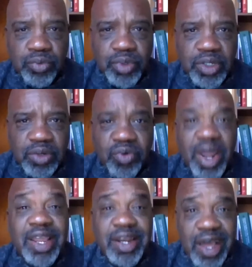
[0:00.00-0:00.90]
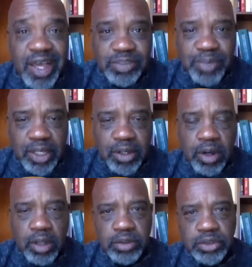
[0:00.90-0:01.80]
recognize my
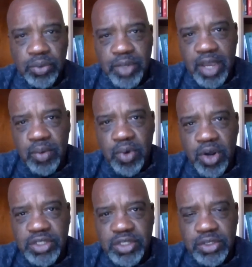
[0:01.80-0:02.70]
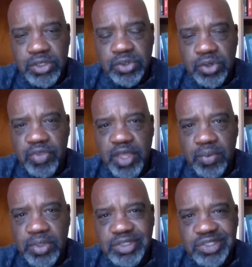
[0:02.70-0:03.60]
calling. So when I walked in the door, they
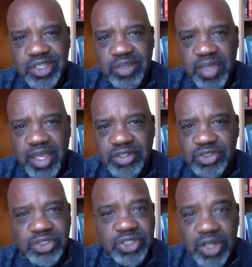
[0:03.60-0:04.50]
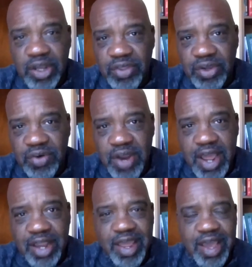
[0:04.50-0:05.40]
wouldn't see me as just another
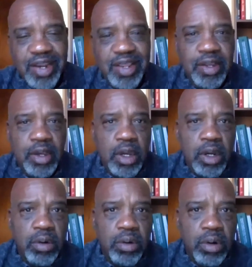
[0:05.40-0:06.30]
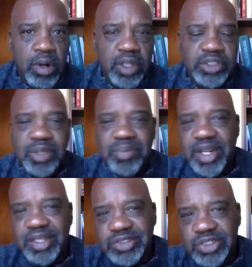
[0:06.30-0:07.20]
crack addict or
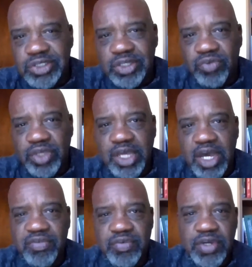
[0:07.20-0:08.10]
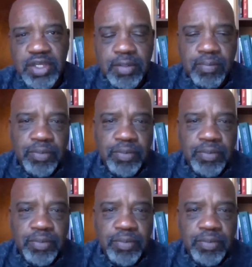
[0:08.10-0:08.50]
somebody just in recovery.